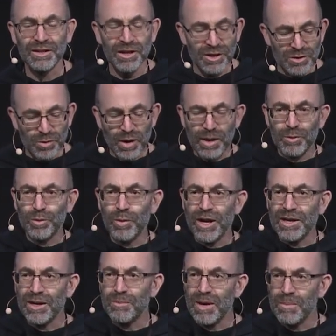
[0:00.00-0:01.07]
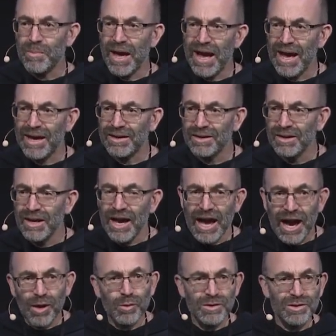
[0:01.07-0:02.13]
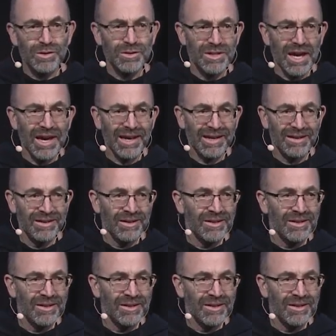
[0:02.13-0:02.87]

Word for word: So I would write on my pad, how was your day?